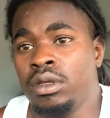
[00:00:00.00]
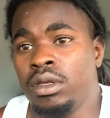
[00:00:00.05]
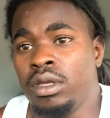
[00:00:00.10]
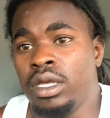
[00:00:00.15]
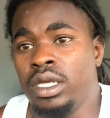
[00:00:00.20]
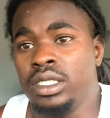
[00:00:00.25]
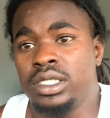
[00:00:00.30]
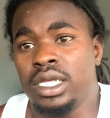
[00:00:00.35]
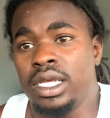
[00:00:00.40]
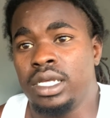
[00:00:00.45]

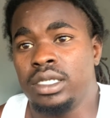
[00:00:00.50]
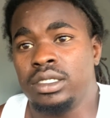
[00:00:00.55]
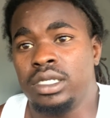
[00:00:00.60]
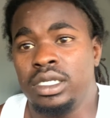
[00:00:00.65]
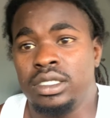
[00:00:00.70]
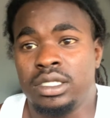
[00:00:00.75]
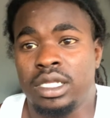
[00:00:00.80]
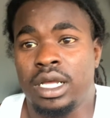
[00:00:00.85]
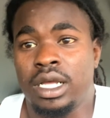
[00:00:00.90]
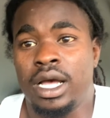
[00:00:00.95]
He says
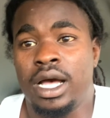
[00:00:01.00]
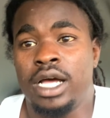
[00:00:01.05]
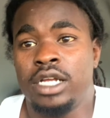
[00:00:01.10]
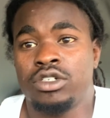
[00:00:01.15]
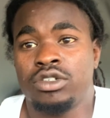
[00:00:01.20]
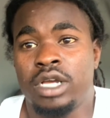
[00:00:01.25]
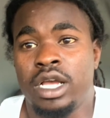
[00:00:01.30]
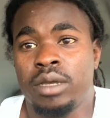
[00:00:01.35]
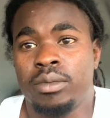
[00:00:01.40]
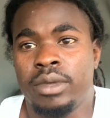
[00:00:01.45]
he's the
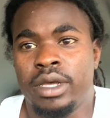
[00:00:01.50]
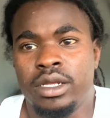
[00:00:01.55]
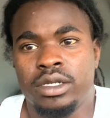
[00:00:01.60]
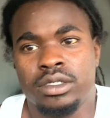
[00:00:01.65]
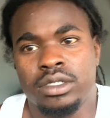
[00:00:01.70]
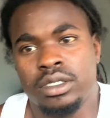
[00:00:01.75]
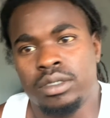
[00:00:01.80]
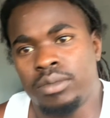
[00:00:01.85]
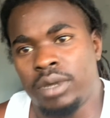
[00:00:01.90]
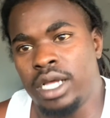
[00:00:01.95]
contract
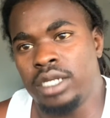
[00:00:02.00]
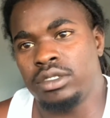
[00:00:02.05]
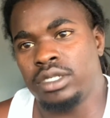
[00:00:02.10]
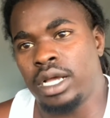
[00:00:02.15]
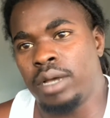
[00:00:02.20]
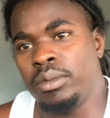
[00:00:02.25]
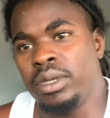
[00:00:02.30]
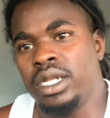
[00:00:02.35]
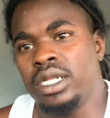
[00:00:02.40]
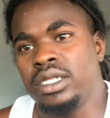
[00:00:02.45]
manager, and mind
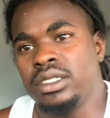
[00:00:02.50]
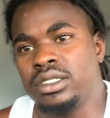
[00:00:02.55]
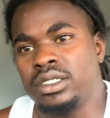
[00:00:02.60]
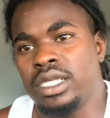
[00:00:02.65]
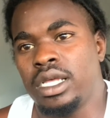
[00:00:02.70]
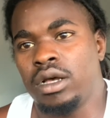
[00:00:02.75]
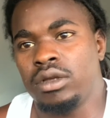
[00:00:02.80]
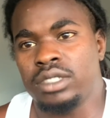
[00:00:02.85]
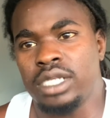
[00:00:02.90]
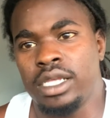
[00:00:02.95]
you, I've been in
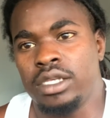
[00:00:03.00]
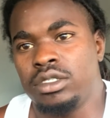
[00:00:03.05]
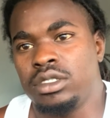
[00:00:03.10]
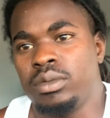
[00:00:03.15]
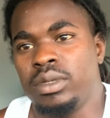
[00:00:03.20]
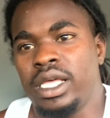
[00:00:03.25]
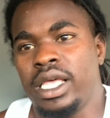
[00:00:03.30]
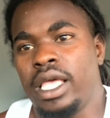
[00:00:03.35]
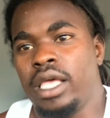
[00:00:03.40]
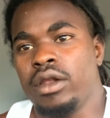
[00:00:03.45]
sales. I used to
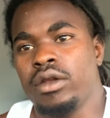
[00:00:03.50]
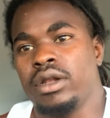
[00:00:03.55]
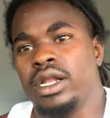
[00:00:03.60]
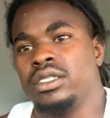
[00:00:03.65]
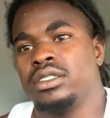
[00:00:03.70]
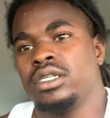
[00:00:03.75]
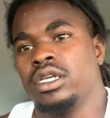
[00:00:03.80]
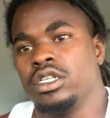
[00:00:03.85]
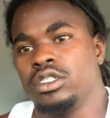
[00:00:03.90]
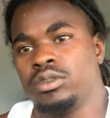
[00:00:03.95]
be an
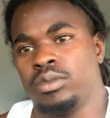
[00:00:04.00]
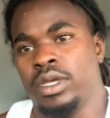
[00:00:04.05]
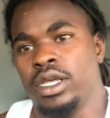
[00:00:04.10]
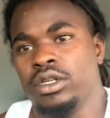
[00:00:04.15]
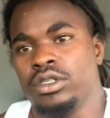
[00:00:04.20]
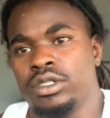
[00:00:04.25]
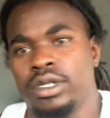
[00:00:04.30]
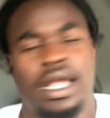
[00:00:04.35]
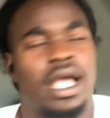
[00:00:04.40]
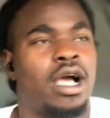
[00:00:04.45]
internet sales manager.